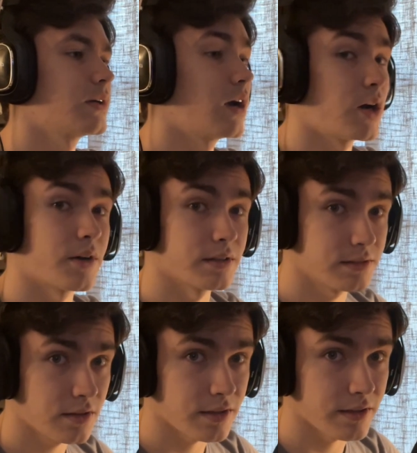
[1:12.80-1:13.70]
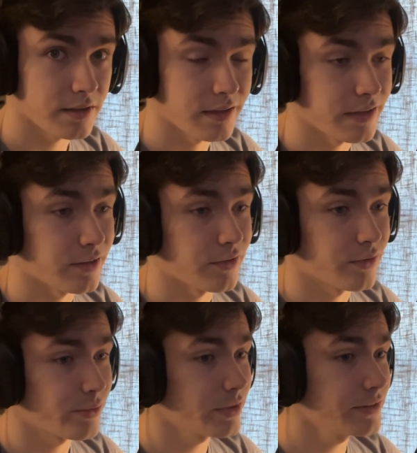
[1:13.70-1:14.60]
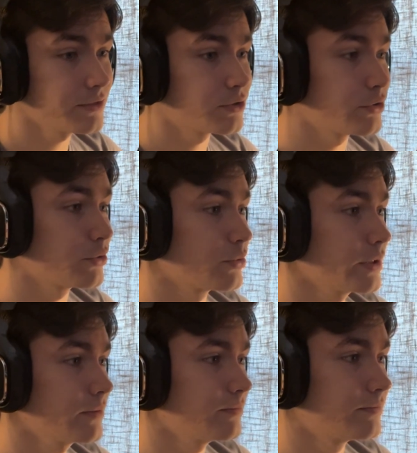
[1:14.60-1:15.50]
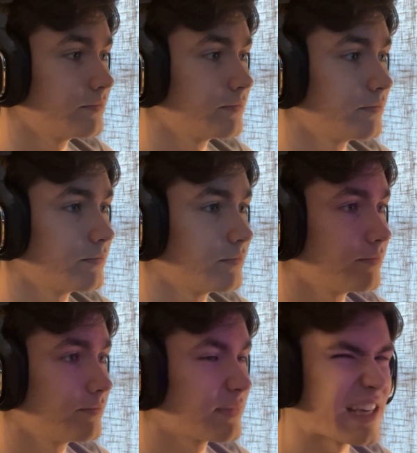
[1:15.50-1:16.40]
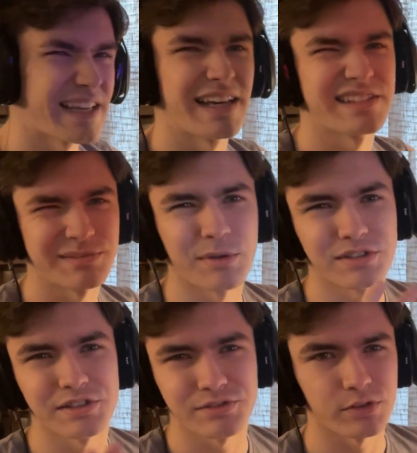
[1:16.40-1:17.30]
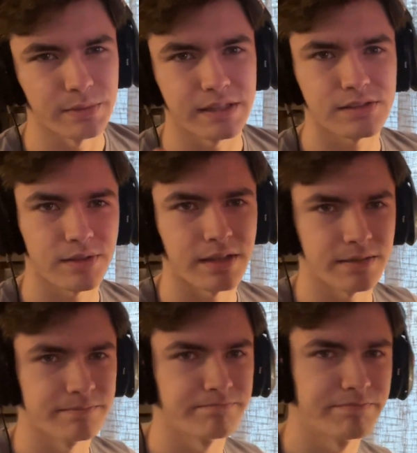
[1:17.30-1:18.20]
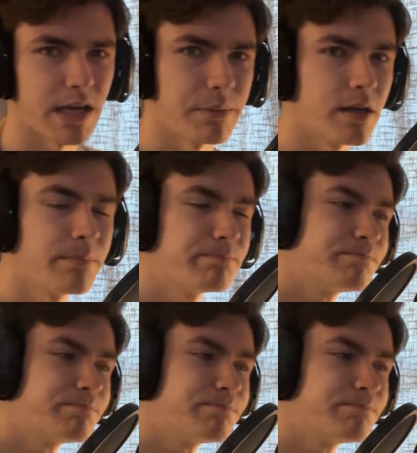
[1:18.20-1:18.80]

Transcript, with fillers: All right, starting in three, two, one. Uh, that's mostly just for me, so I can time it up.